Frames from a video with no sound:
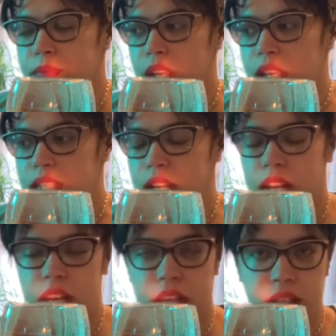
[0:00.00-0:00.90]
is
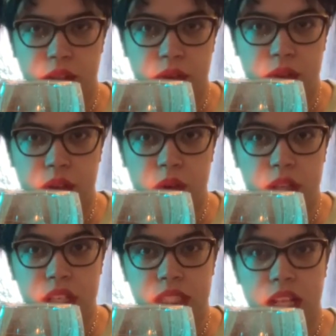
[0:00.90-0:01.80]
not letting you grow,
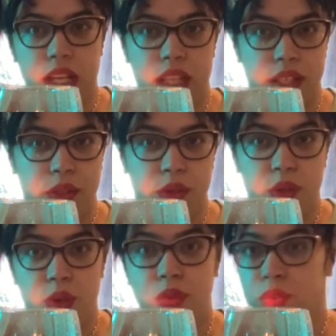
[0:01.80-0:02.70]
and it's not letting you
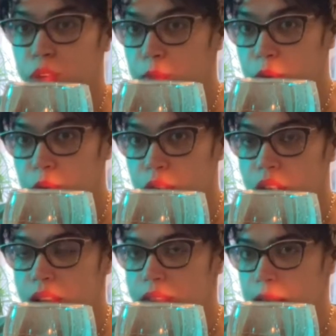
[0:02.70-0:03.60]
go for more,
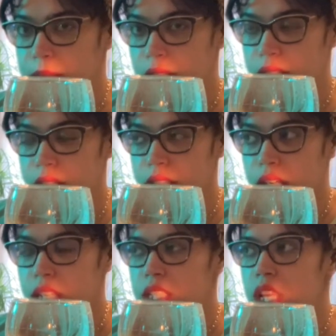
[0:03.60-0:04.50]
if that makes any
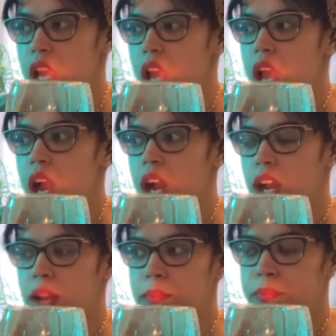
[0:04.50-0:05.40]
sense.
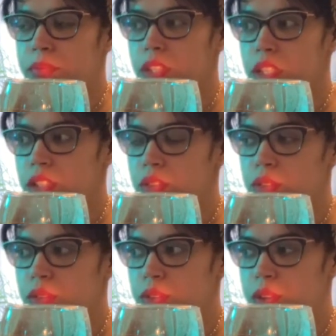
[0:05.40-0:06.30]

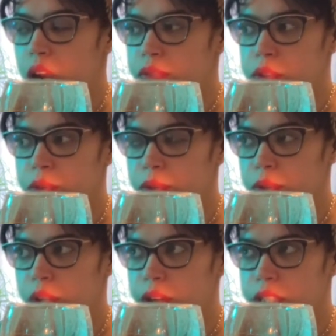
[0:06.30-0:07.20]
You have to
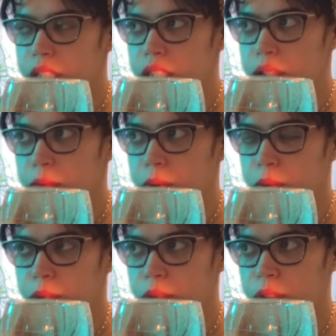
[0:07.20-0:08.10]
get to the
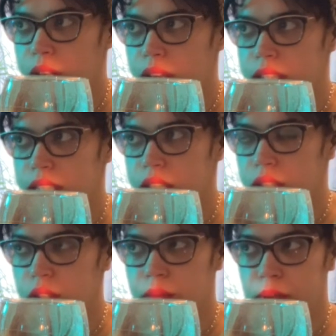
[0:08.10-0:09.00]
point where you realize that
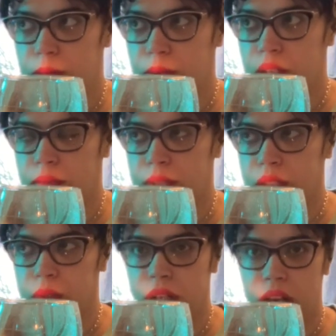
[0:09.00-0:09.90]
certain people come
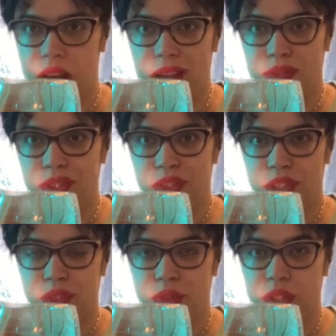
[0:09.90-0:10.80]
into our life
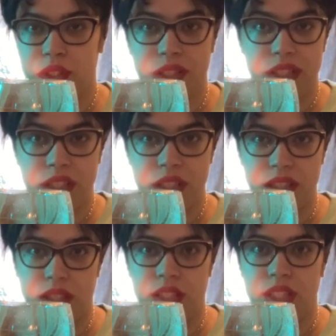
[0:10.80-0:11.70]
just for certain
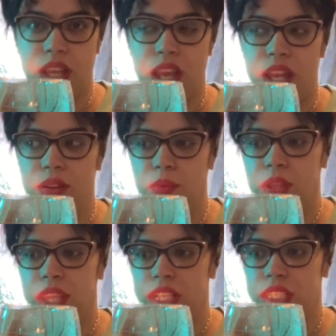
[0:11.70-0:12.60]
seasons, and
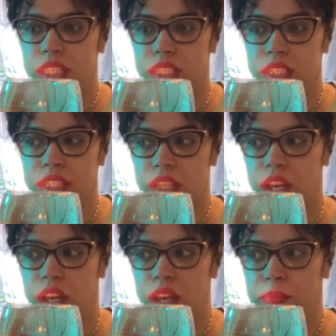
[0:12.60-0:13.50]
when that season is
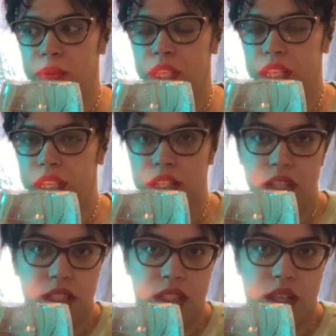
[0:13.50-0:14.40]
up,
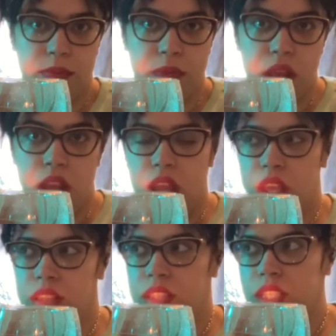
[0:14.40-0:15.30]
it's up.
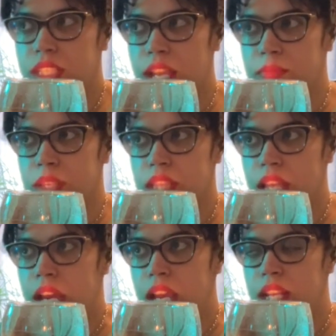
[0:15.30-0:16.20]
Does that mean
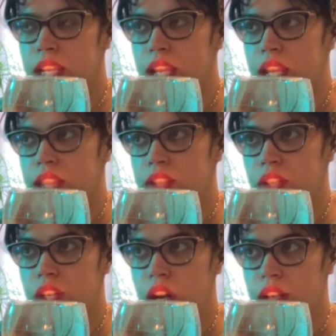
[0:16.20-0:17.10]
that they're
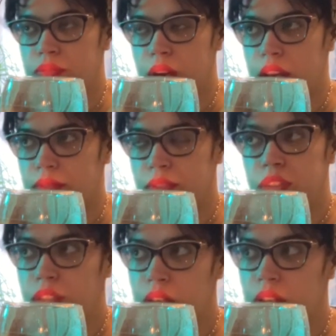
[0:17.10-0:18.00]
gone forever?
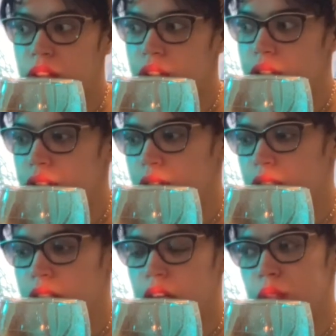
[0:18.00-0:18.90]
No, there are
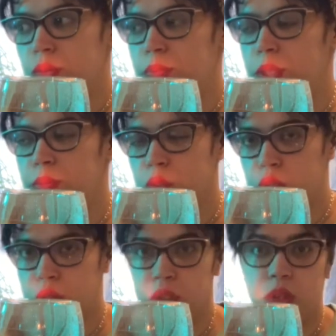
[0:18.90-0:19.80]
times when people
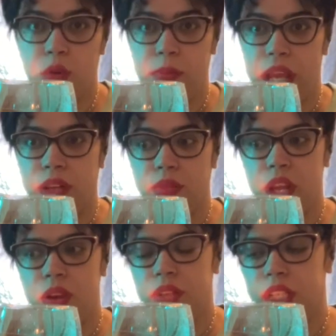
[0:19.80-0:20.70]
circle back
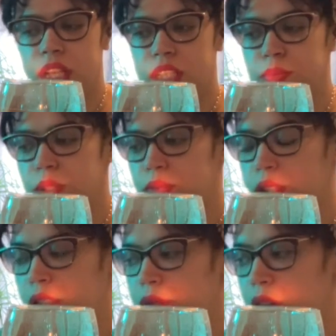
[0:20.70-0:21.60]
around, and that's
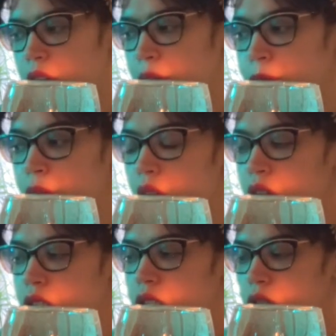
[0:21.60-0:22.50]
perfectly fine.
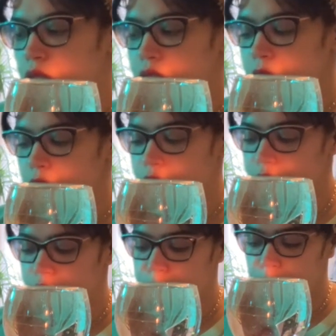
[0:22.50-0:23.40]
So let's go ahead and
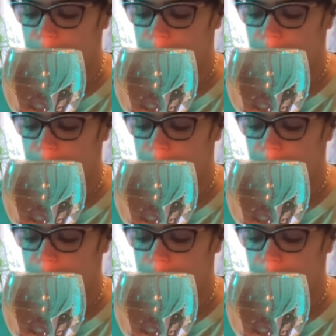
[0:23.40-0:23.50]
let's pull